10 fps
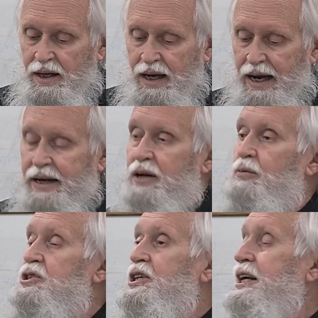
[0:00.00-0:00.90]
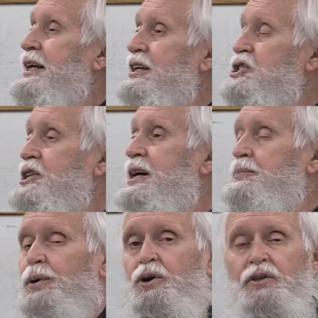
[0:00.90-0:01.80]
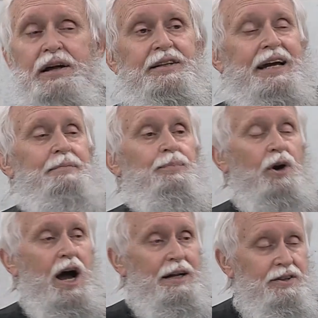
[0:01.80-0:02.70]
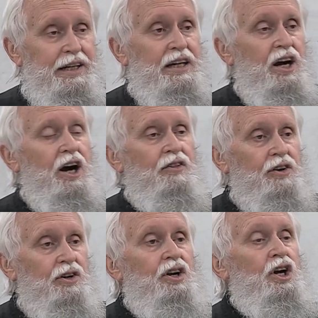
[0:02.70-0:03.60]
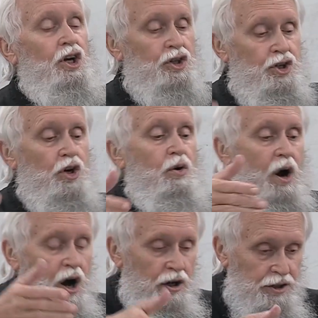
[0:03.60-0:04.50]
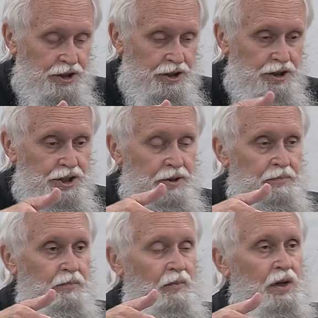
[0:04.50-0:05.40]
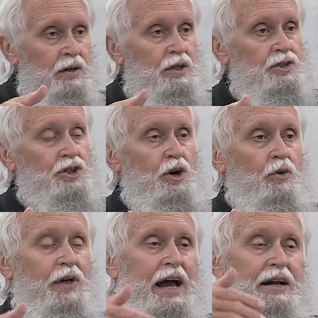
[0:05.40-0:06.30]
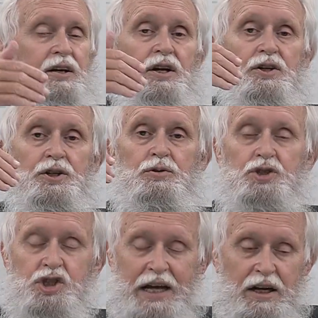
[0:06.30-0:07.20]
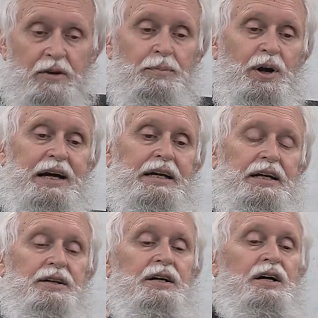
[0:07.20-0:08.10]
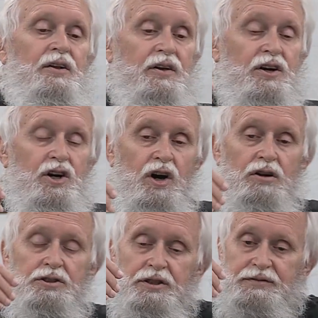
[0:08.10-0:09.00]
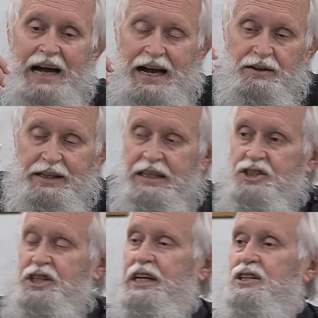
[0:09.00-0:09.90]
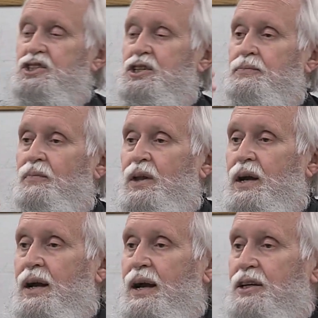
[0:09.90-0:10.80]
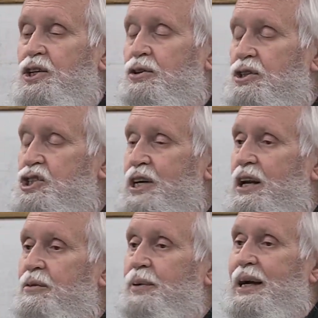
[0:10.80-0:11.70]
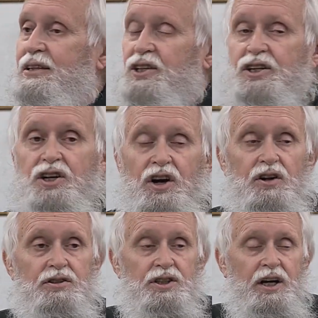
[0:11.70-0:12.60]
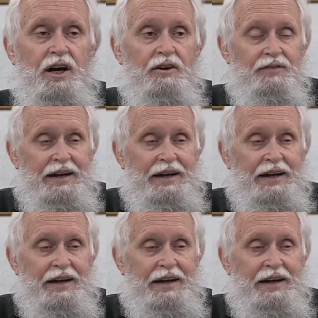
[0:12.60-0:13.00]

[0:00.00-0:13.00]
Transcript: And it was in his temple that they brought the other two altars, so that you celebrated the cult of Dionysius, you could celebrate the cult of